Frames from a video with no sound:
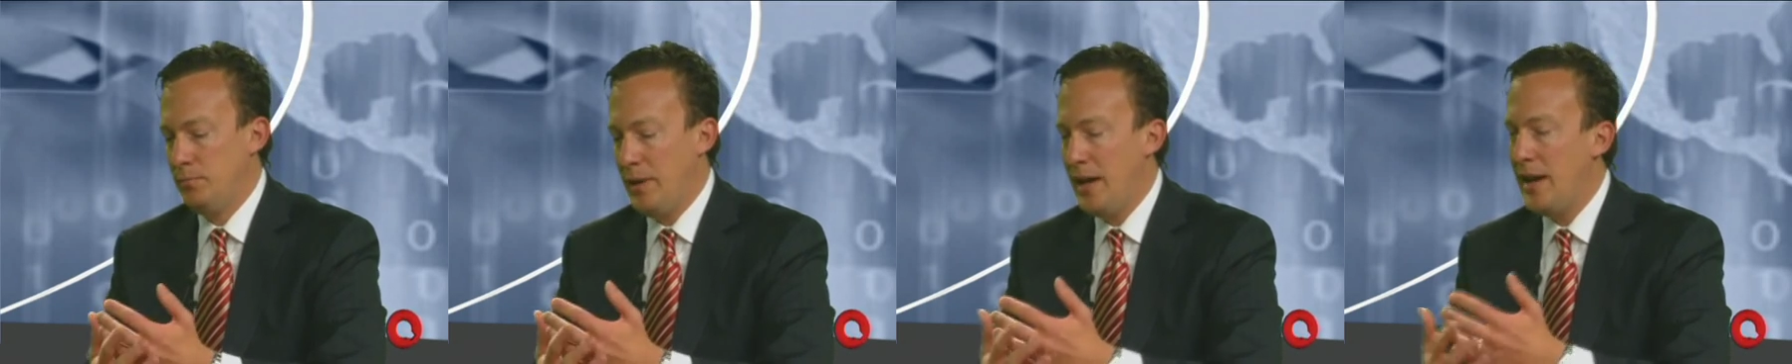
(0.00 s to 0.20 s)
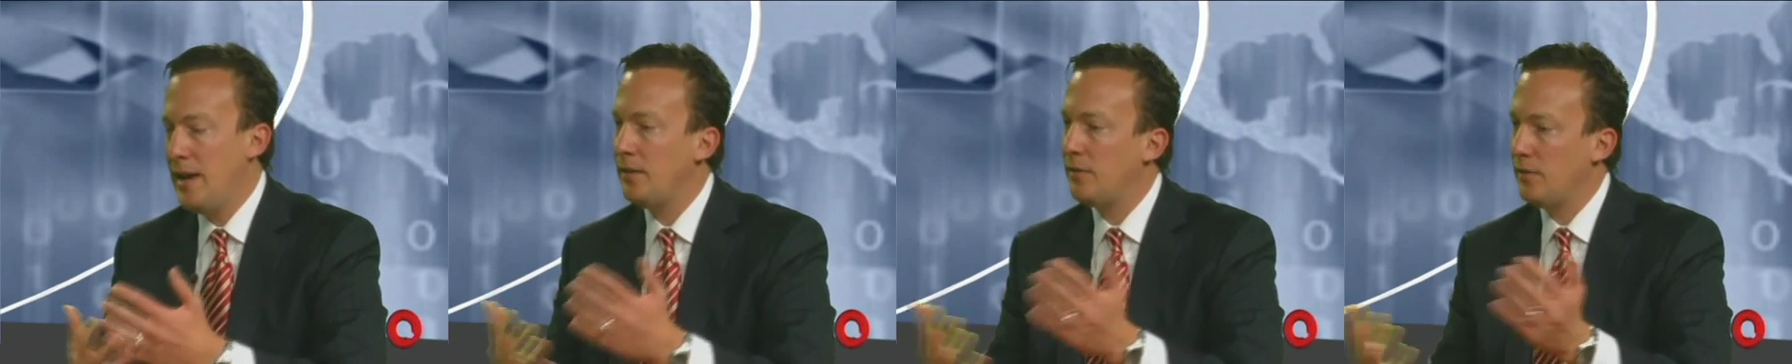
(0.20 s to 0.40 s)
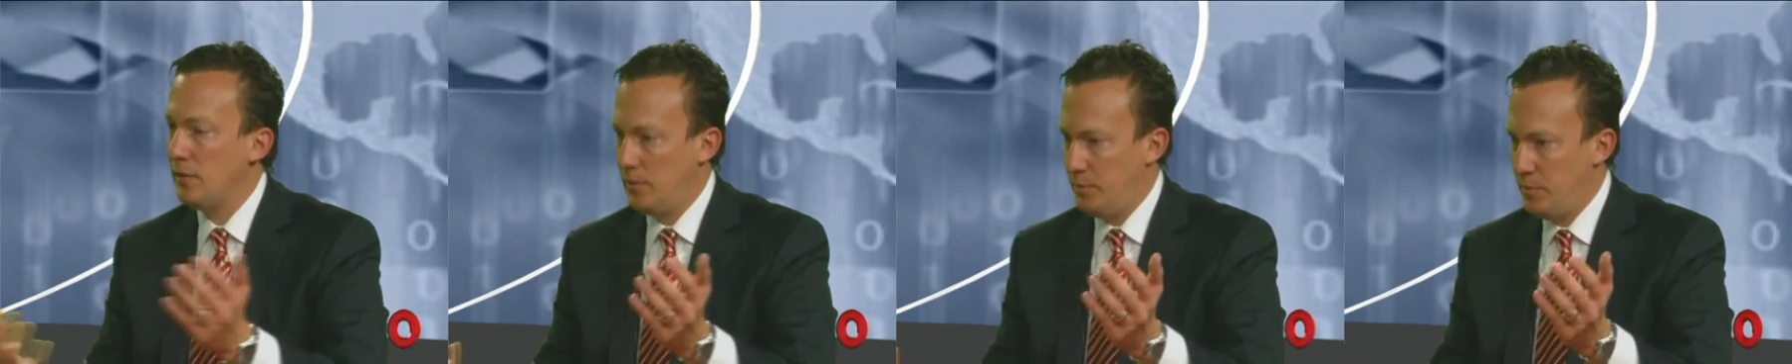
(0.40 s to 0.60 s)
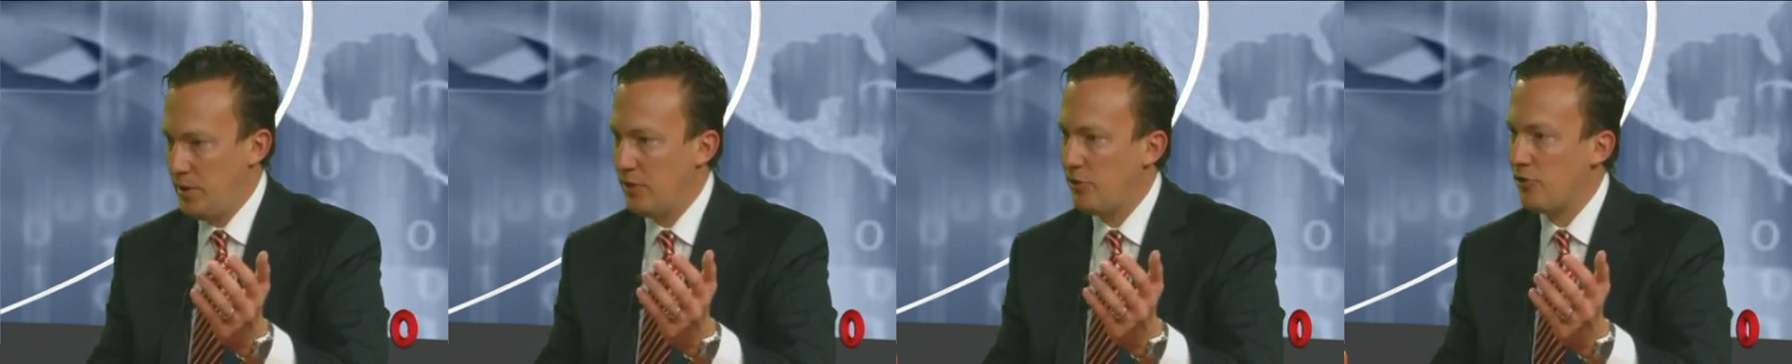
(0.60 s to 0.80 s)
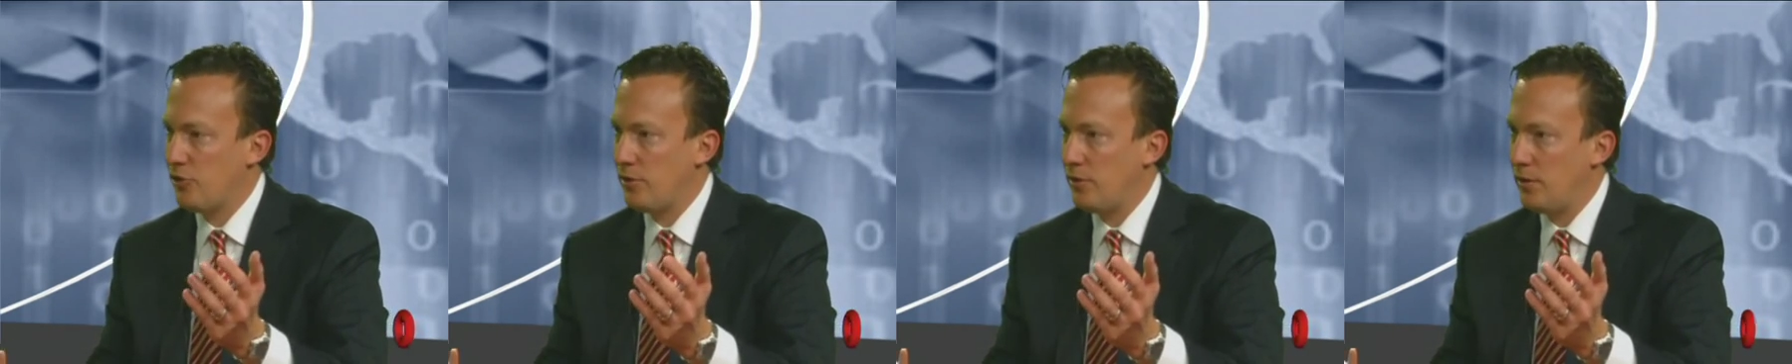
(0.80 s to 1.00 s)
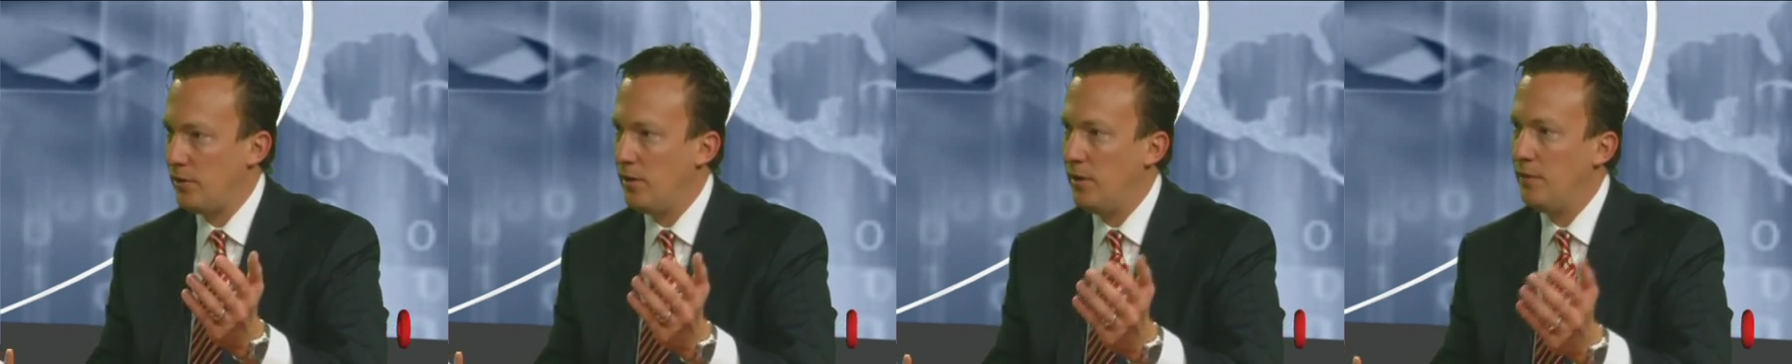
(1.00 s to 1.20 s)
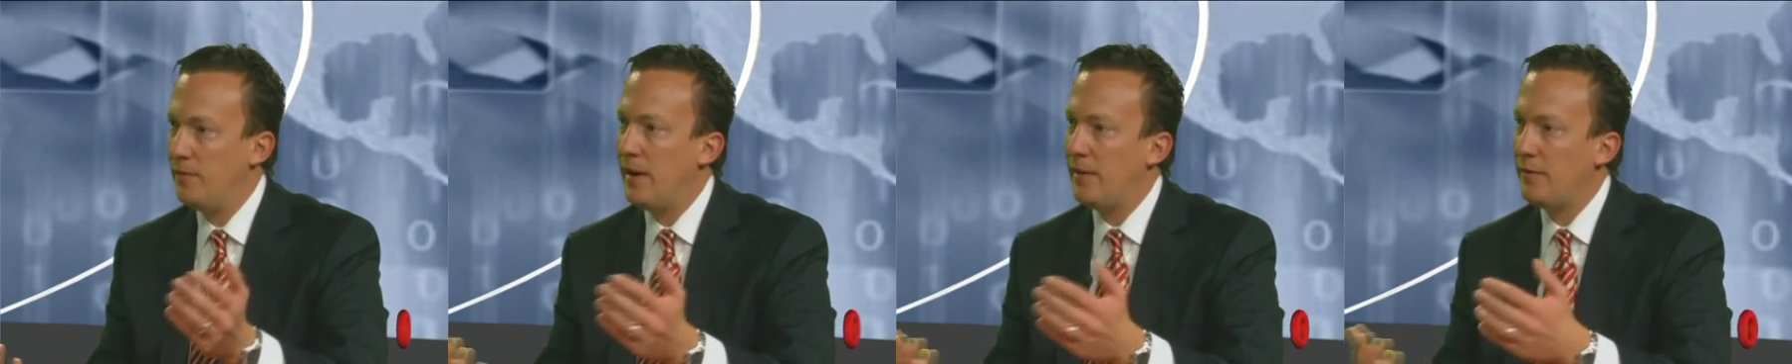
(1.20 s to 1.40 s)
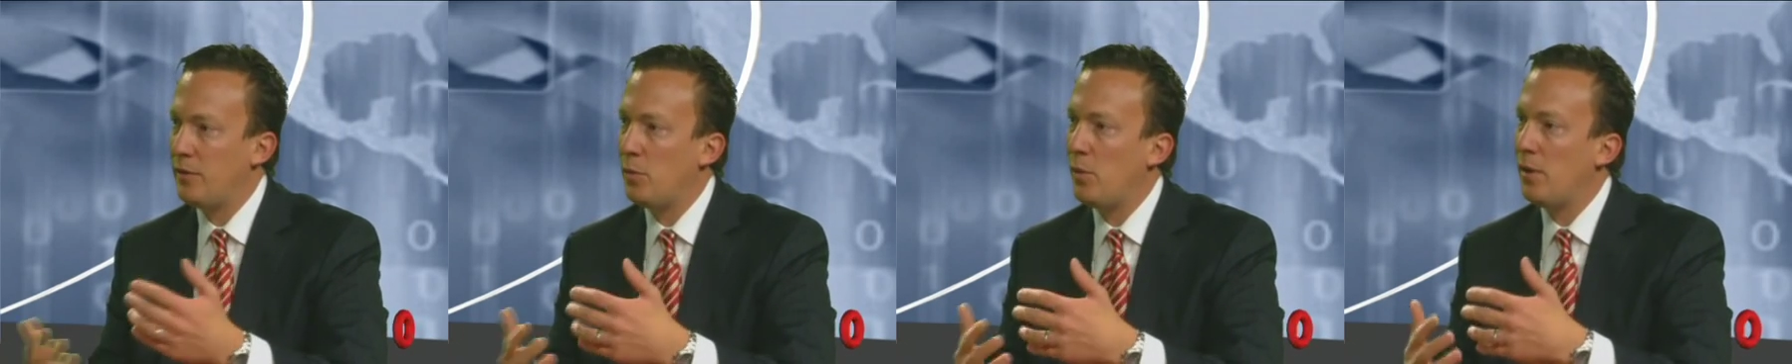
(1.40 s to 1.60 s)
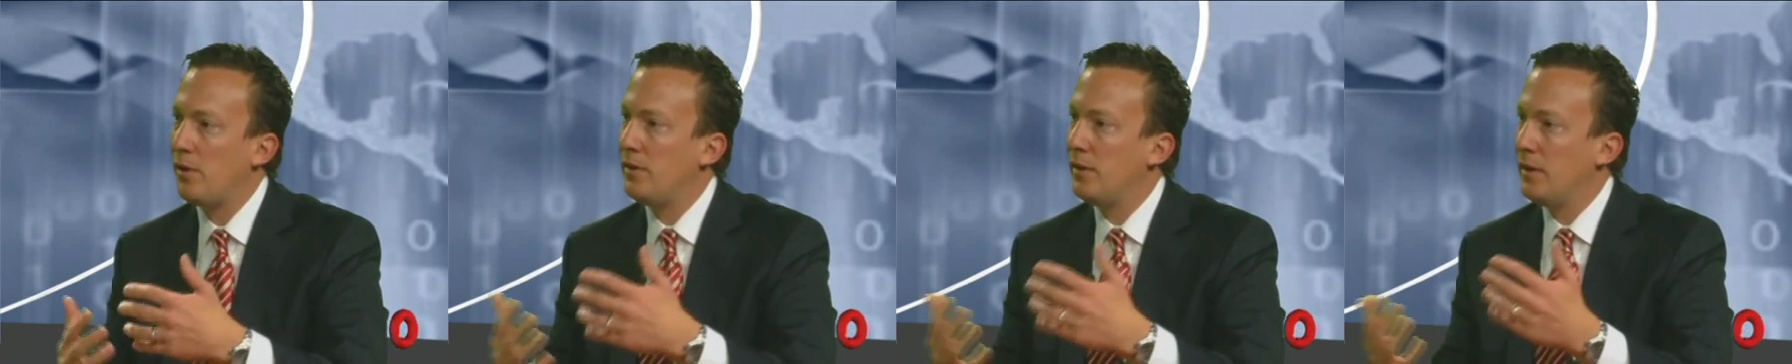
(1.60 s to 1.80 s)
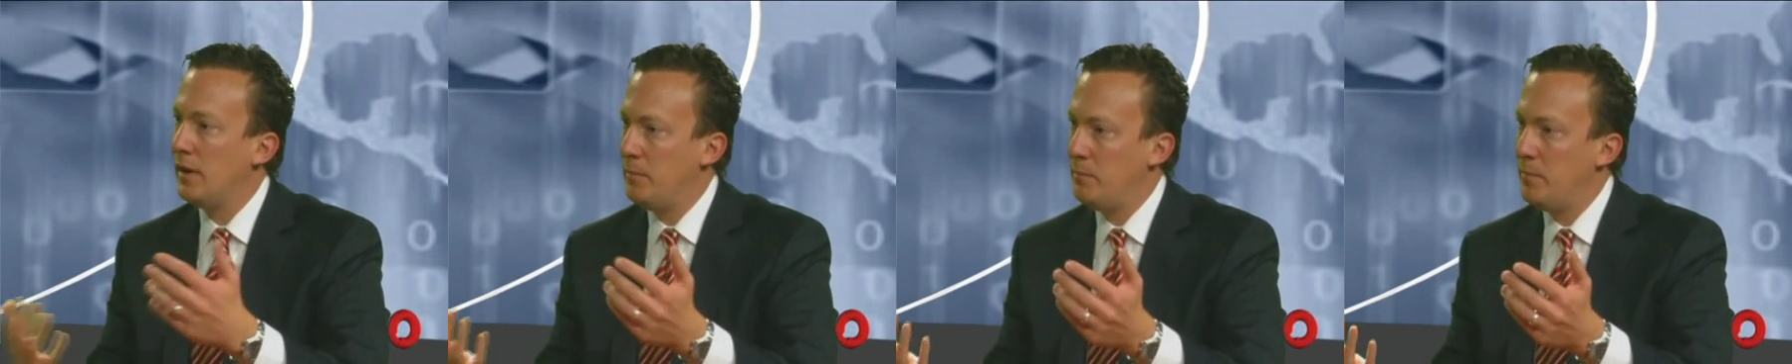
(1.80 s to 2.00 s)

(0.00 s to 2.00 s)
paint a picture of everywhere that